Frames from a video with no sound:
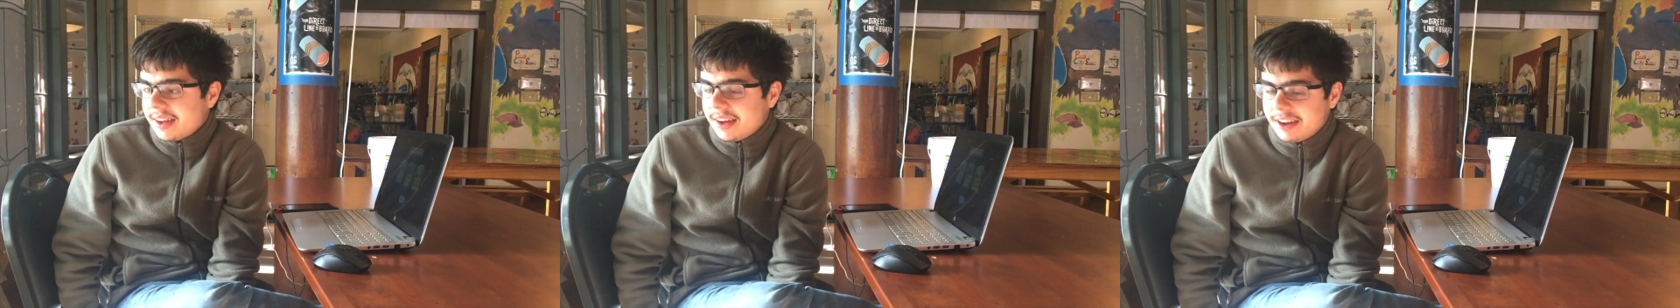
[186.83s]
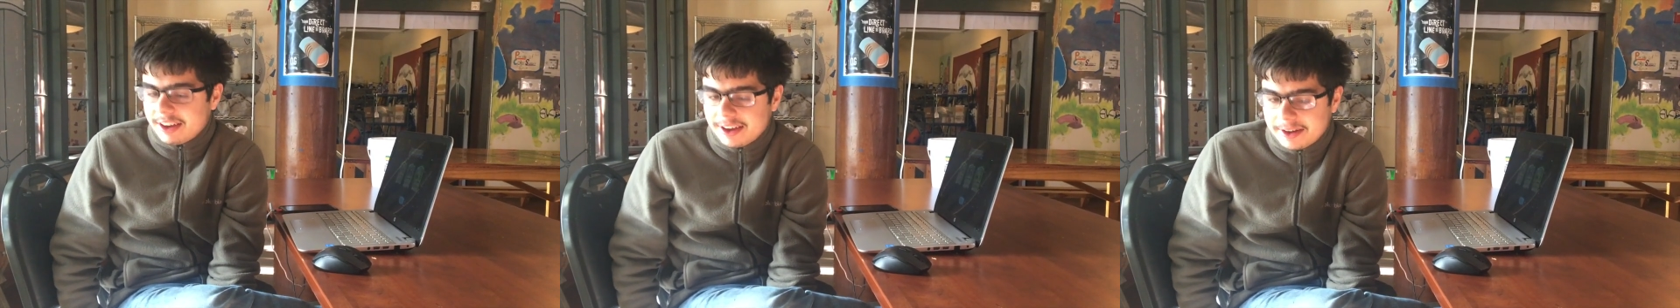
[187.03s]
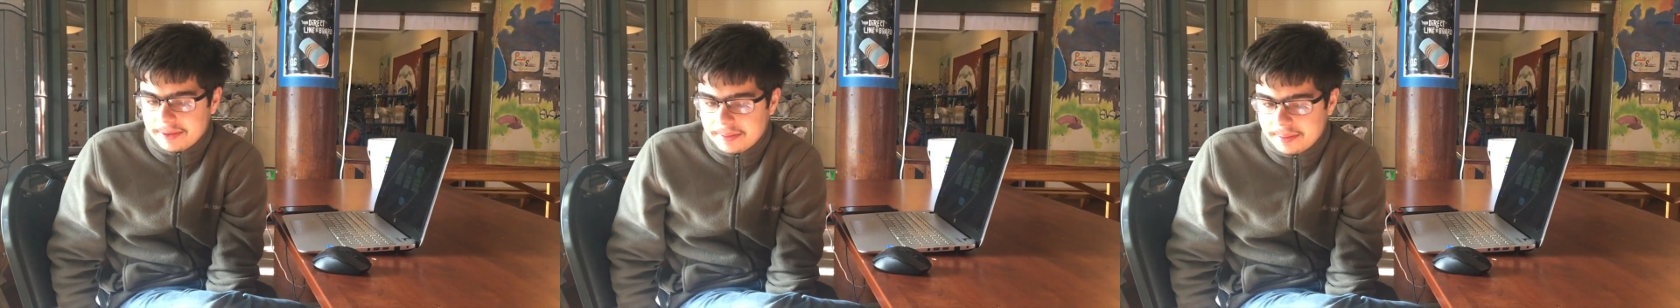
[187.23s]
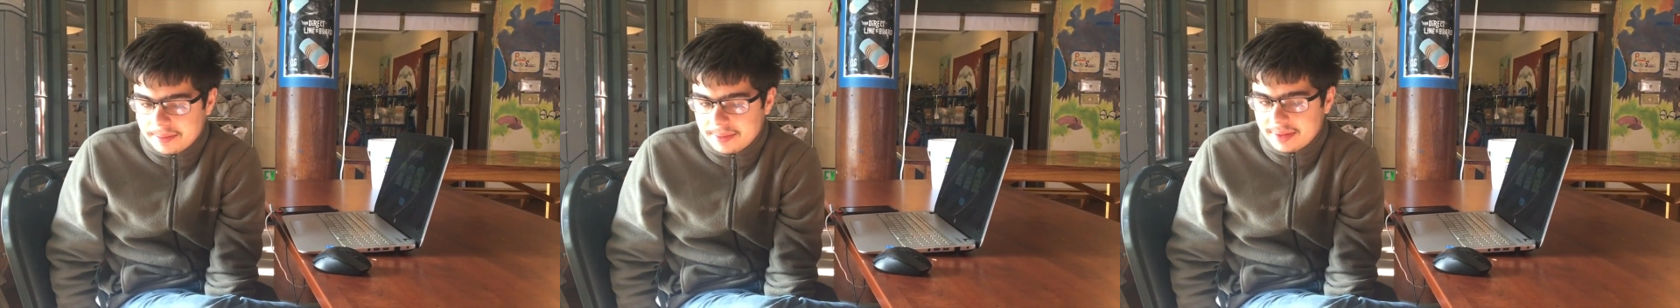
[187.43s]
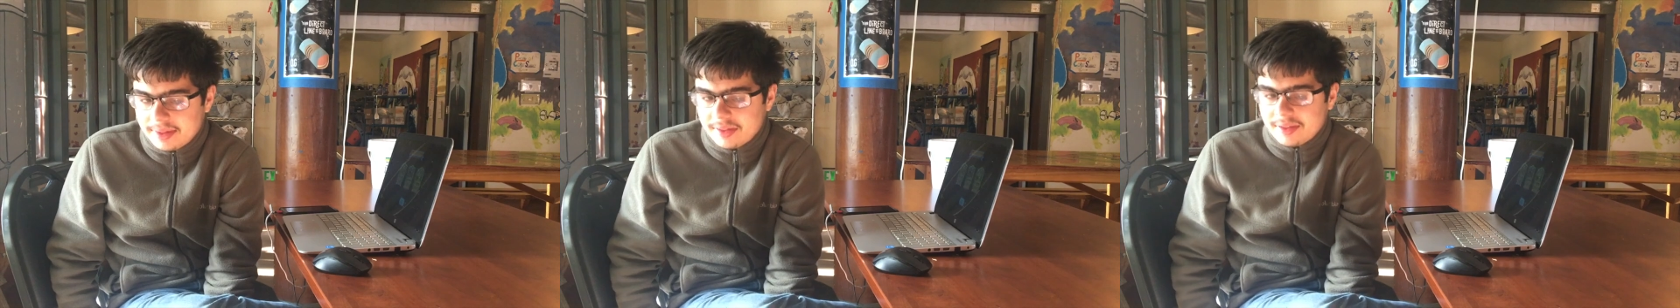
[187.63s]
Uh,
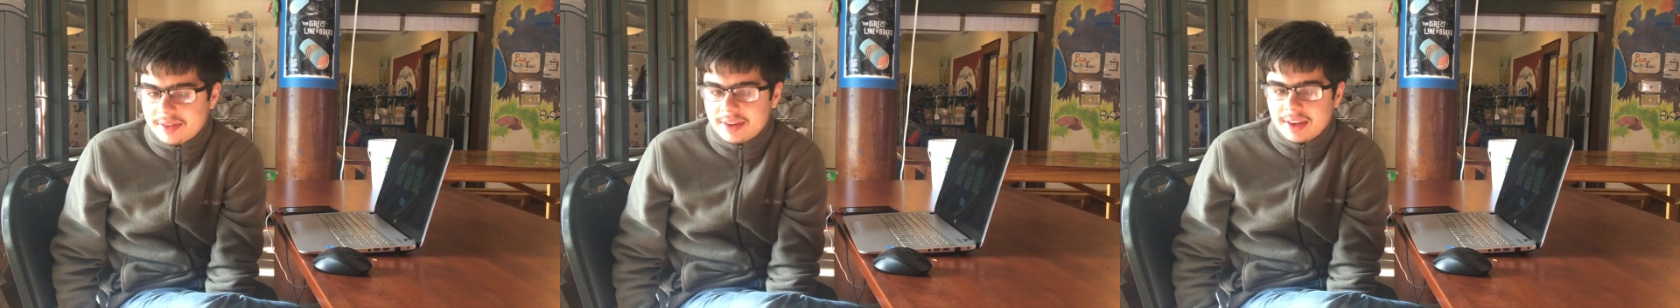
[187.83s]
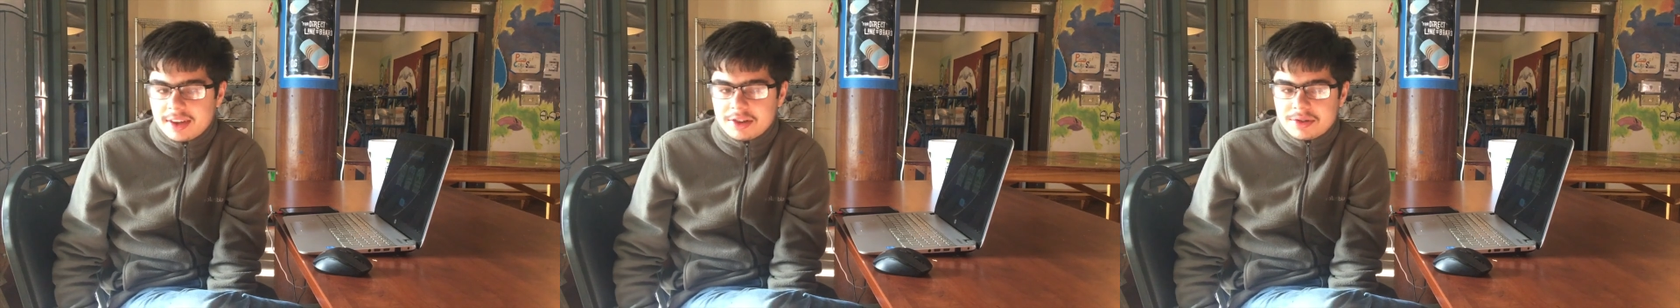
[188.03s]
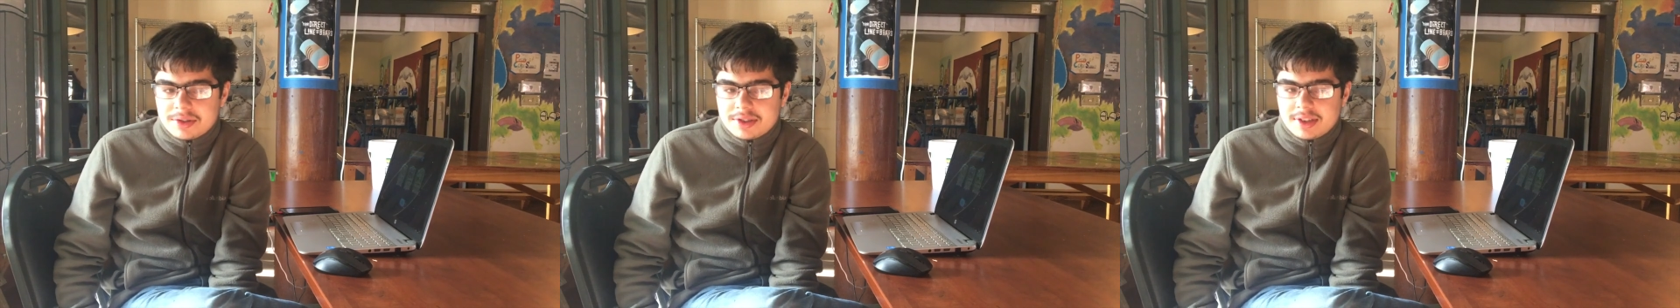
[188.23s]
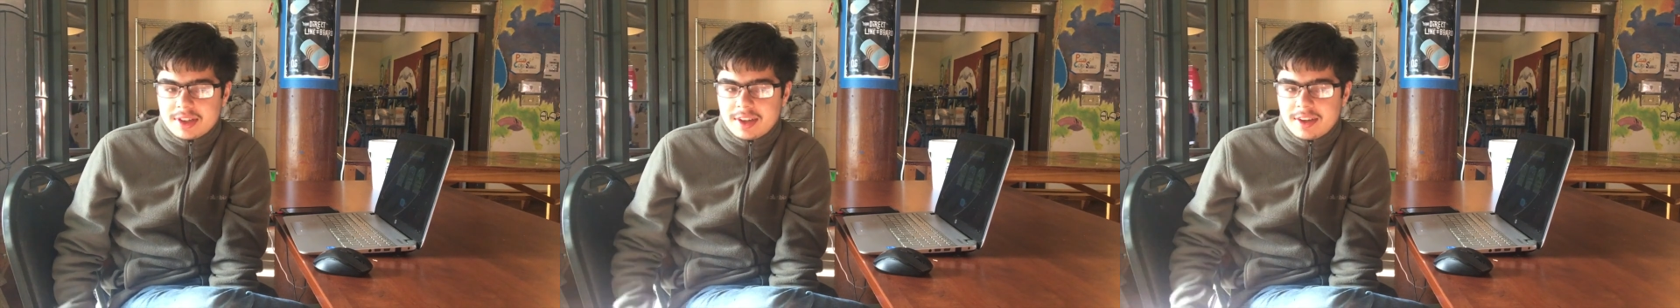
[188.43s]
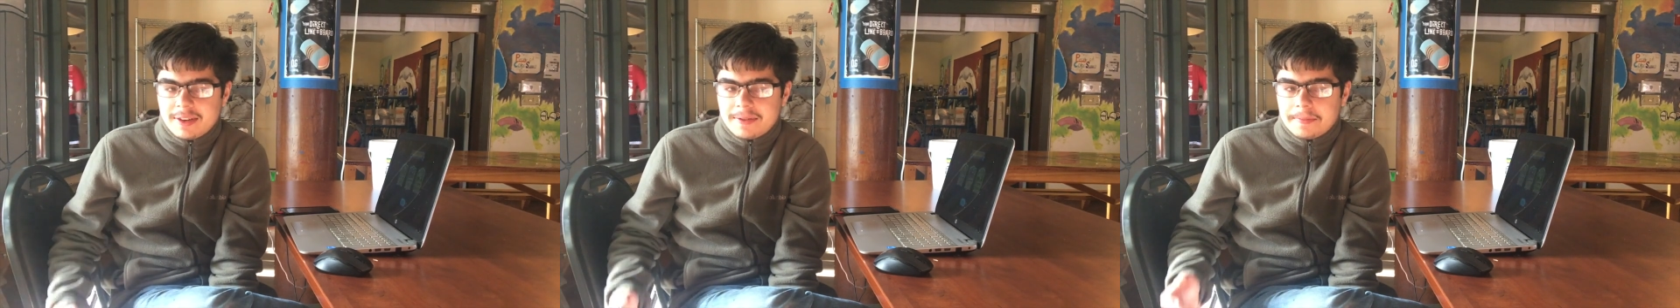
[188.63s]
interesting